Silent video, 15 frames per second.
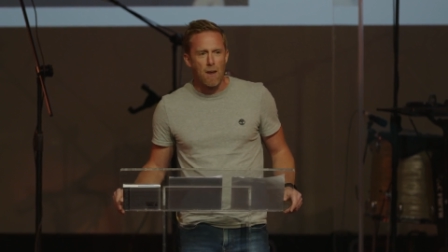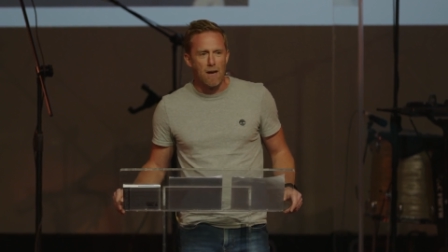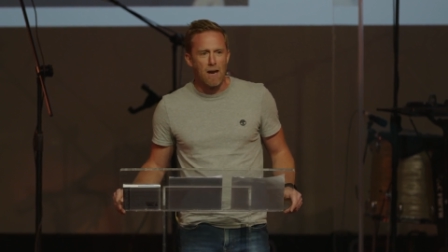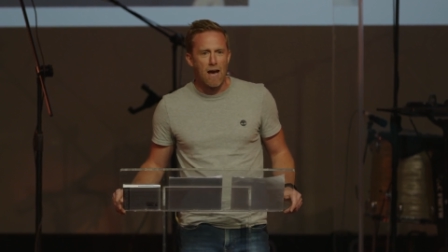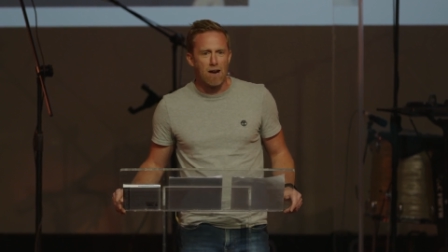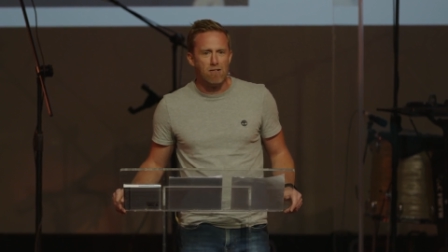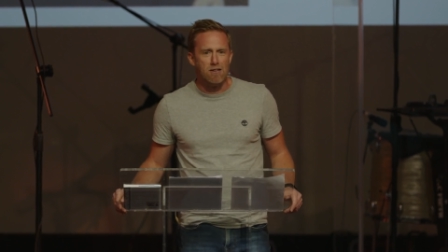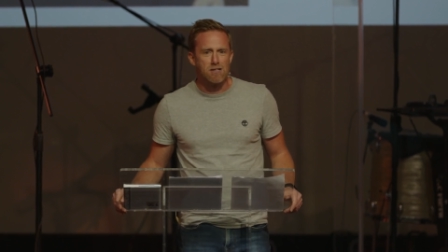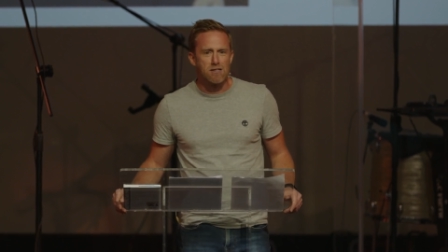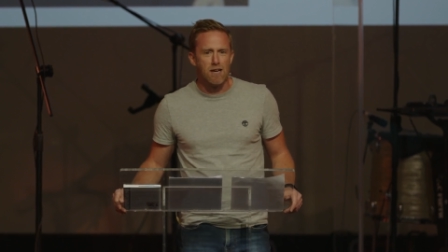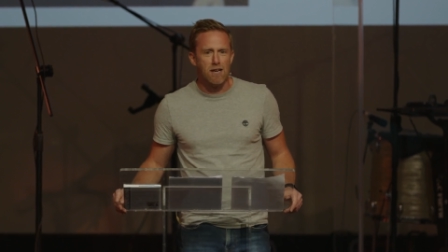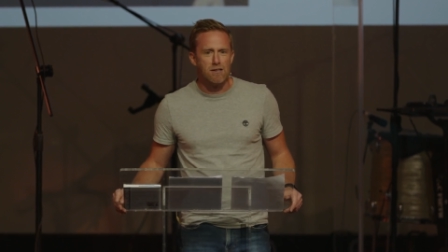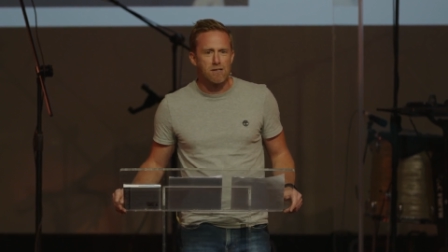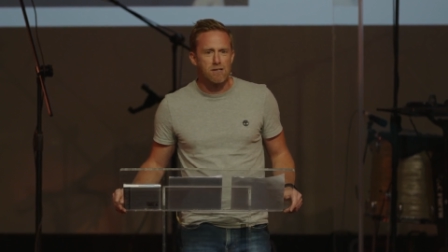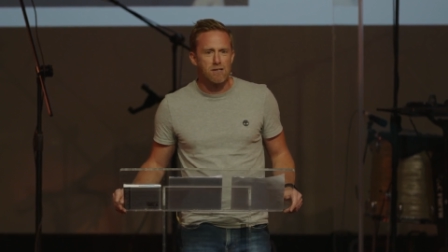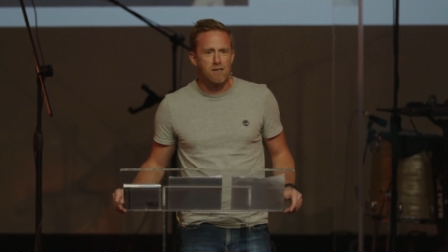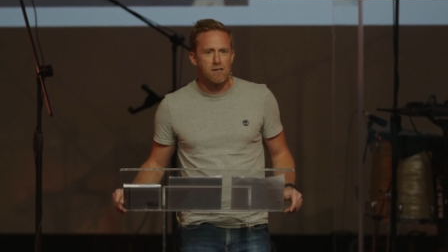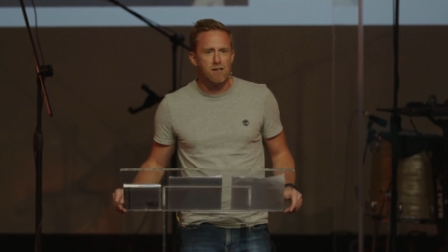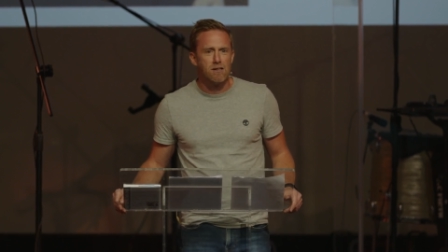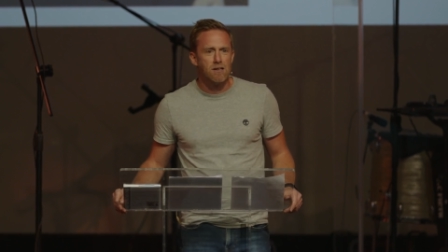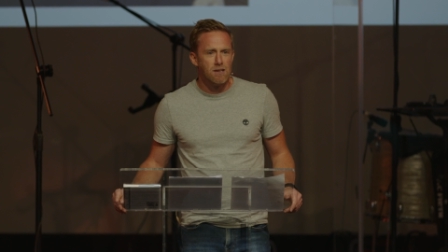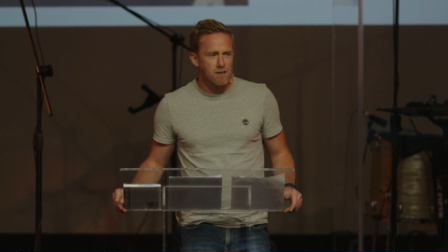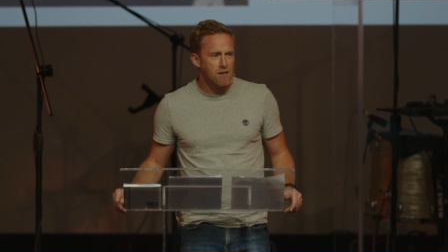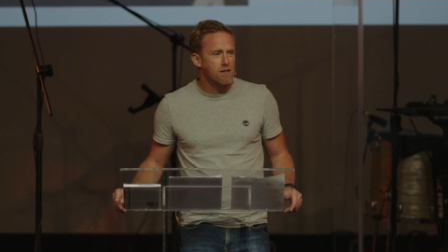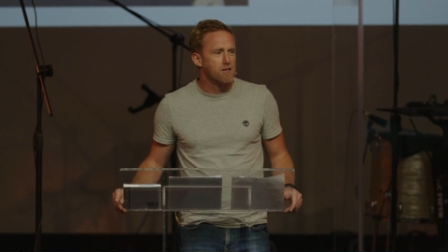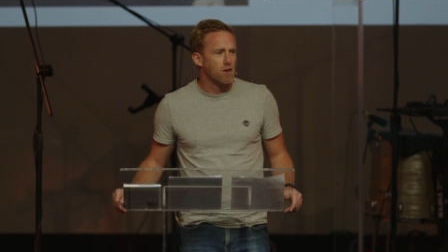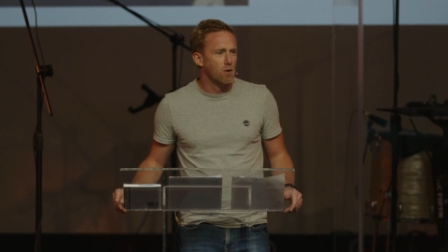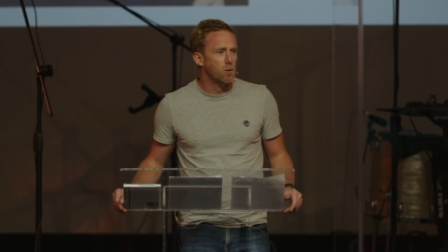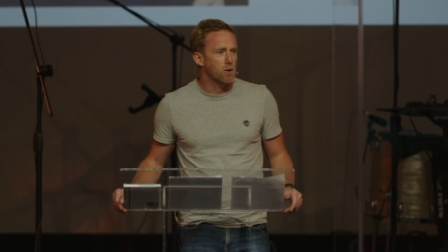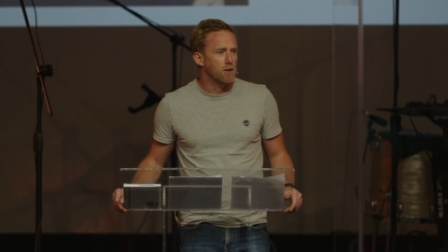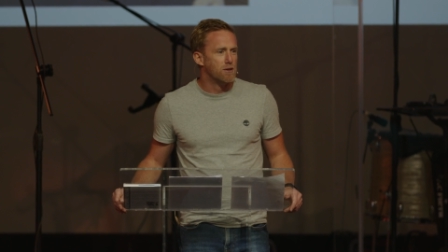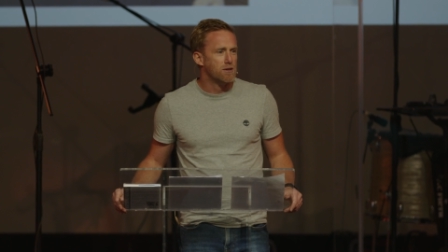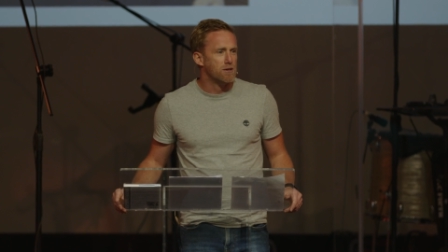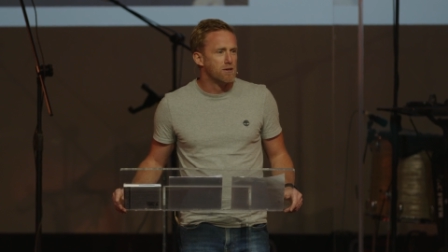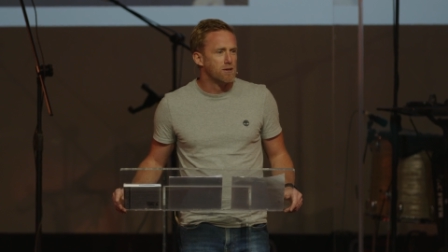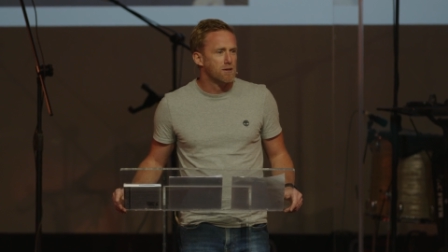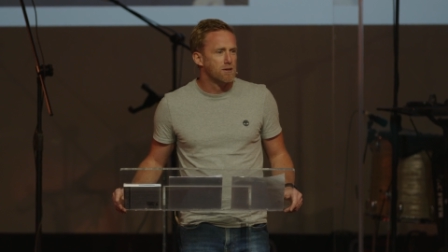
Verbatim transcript: And Harry said, yes, I would.